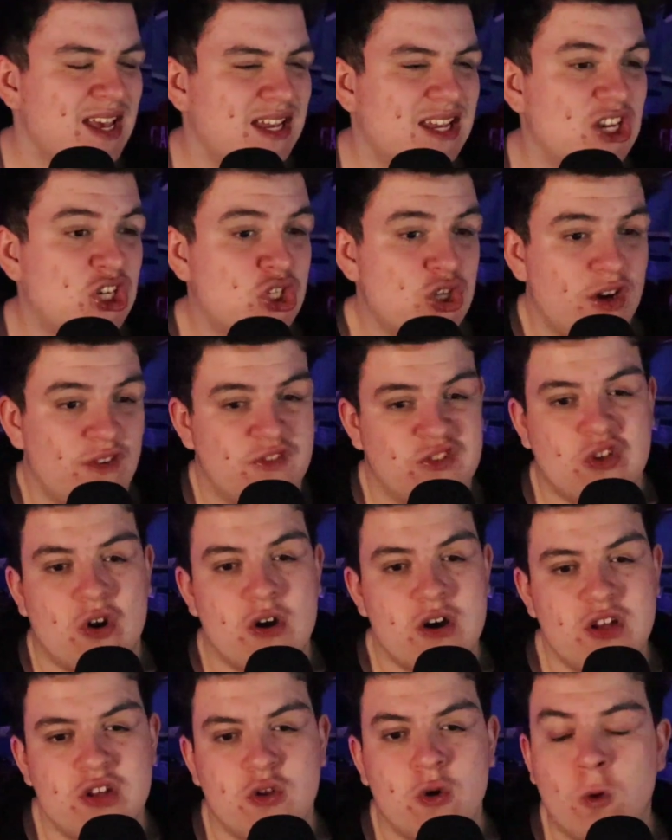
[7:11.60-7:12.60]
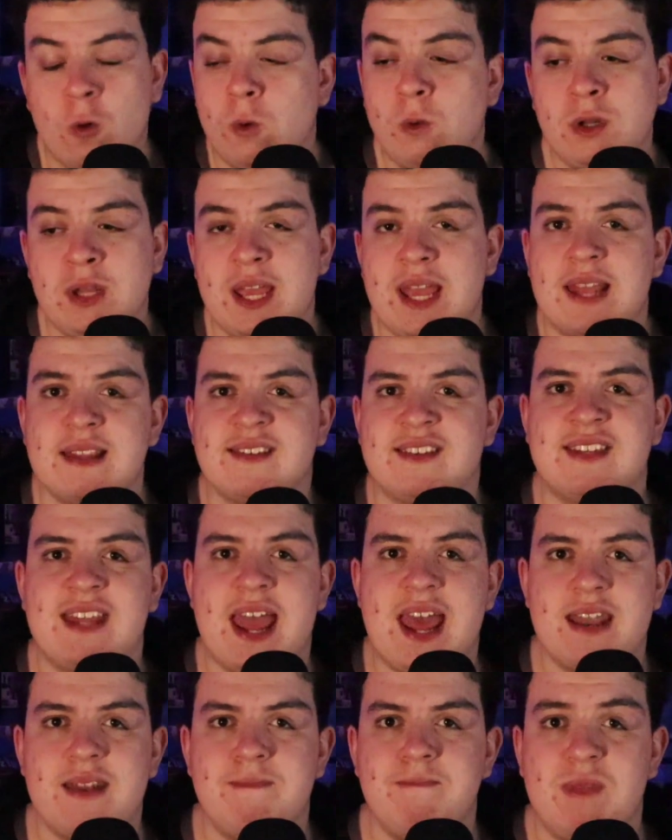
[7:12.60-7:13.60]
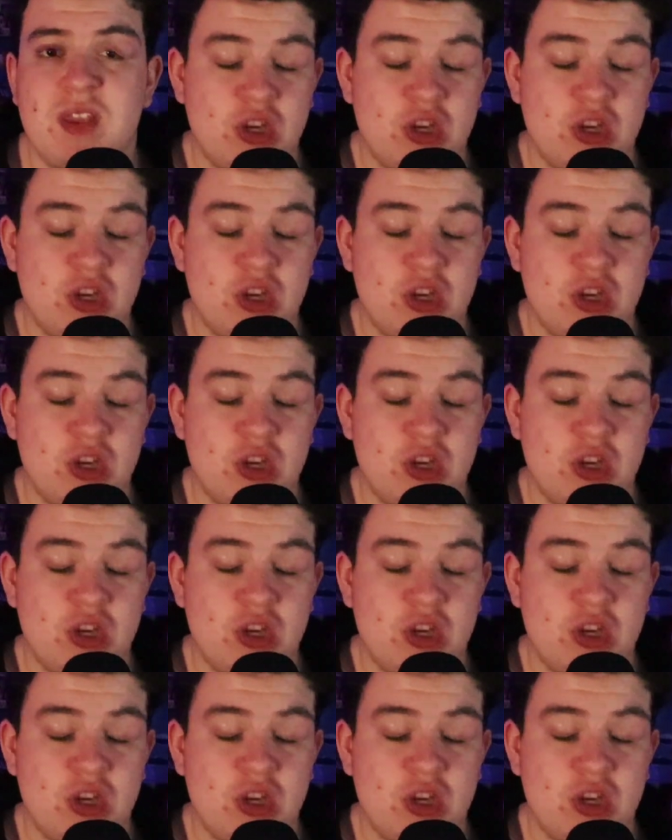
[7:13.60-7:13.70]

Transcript: They should have started Goulet instead.